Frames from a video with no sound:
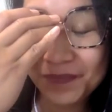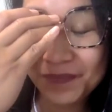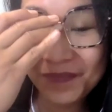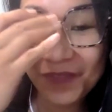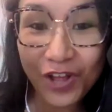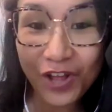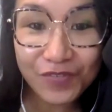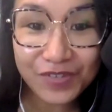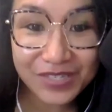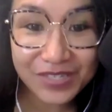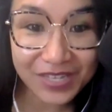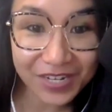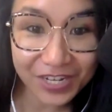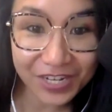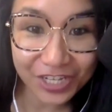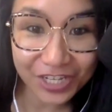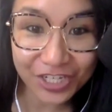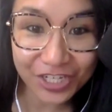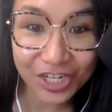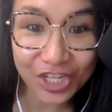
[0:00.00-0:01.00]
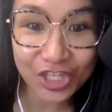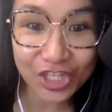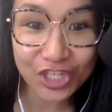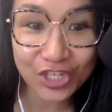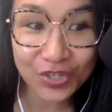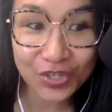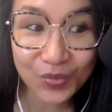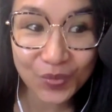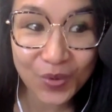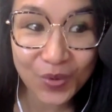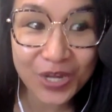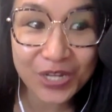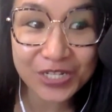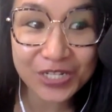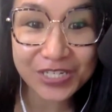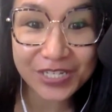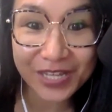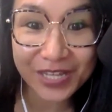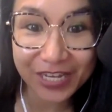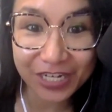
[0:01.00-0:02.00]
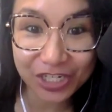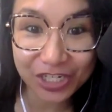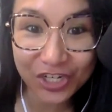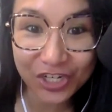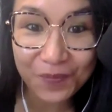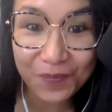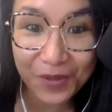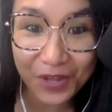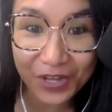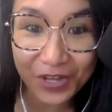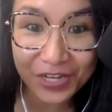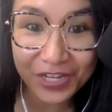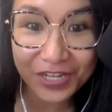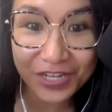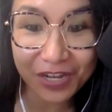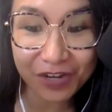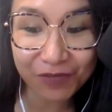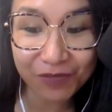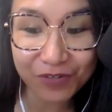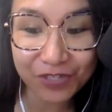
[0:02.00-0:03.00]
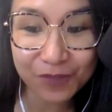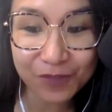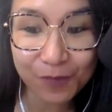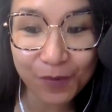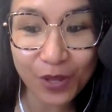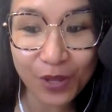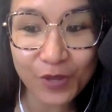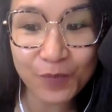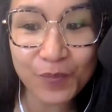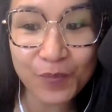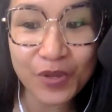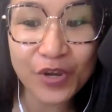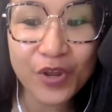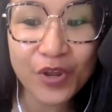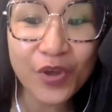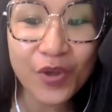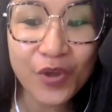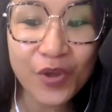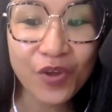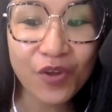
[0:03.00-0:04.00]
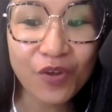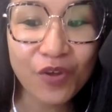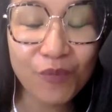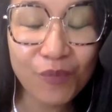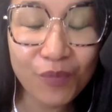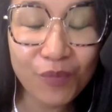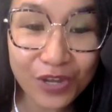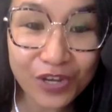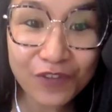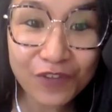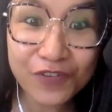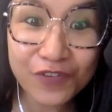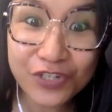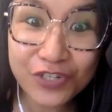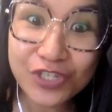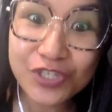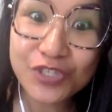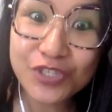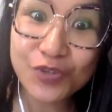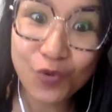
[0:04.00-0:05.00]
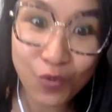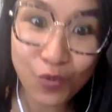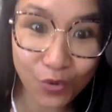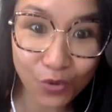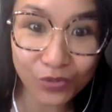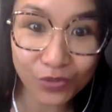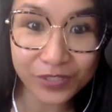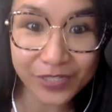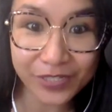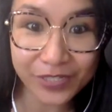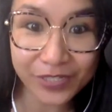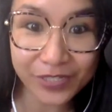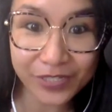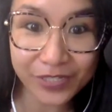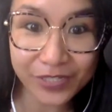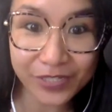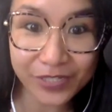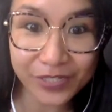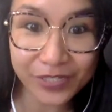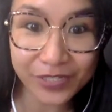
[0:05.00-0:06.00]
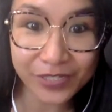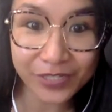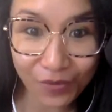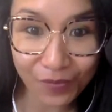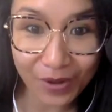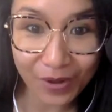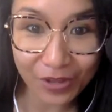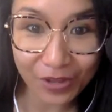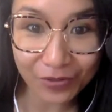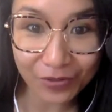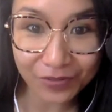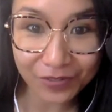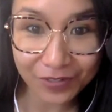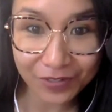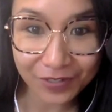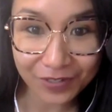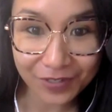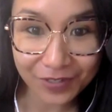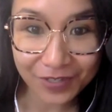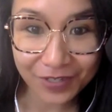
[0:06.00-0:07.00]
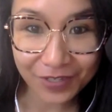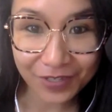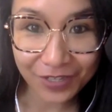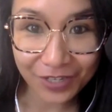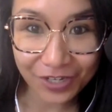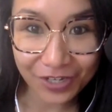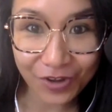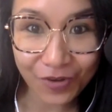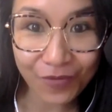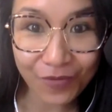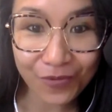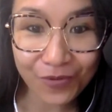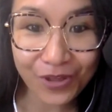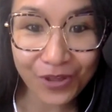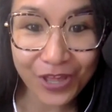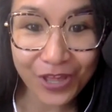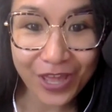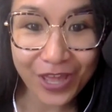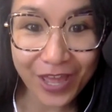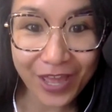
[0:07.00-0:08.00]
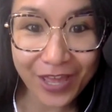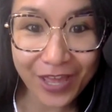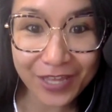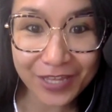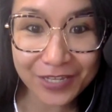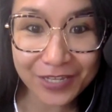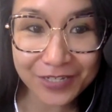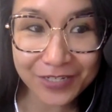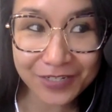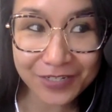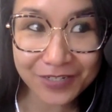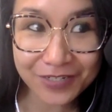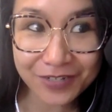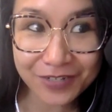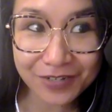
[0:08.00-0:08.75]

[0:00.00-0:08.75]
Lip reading: all of a sudden you want to like jump on it and respond. But what if you just cool down, walk around, you know, and